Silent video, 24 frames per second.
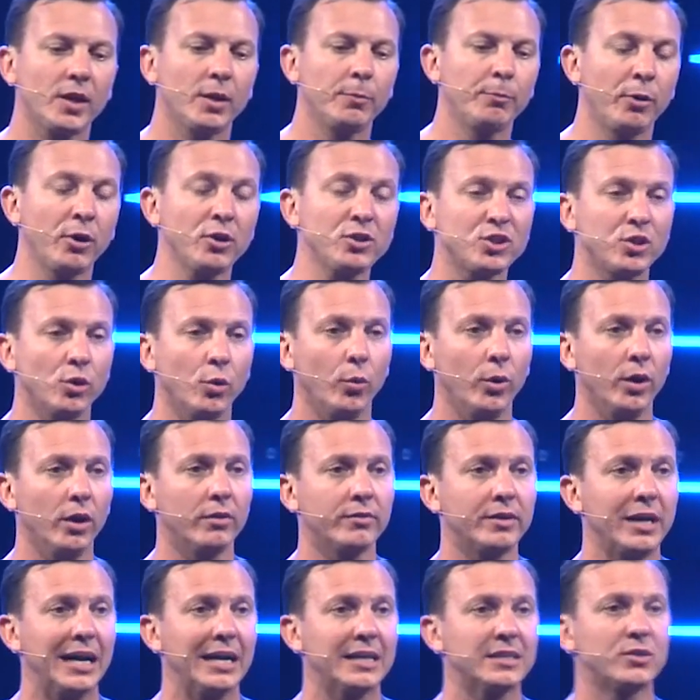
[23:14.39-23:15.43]
personal will
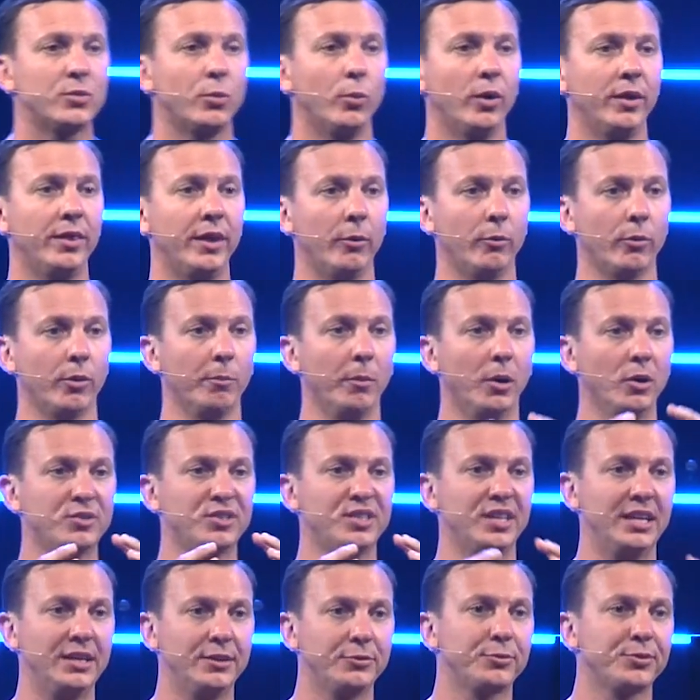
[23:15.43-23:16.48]
of God is the one that we're
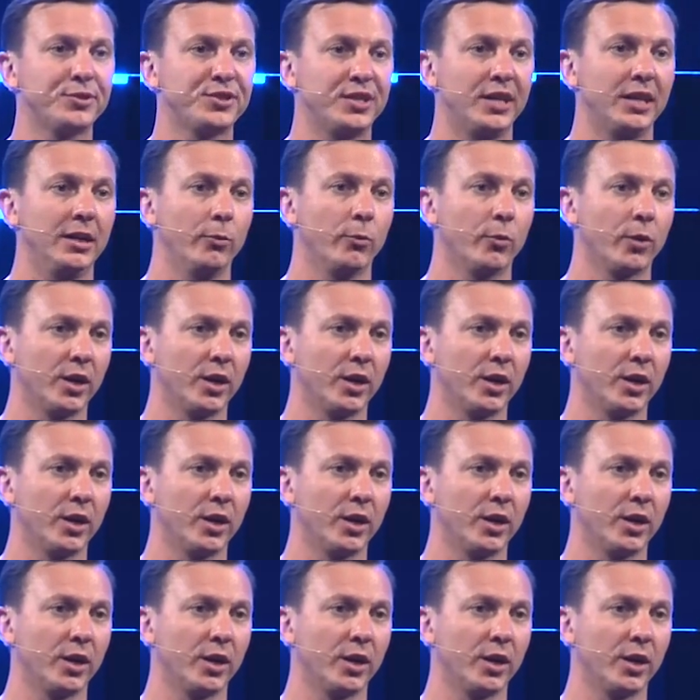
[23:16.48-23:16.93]
most interested in.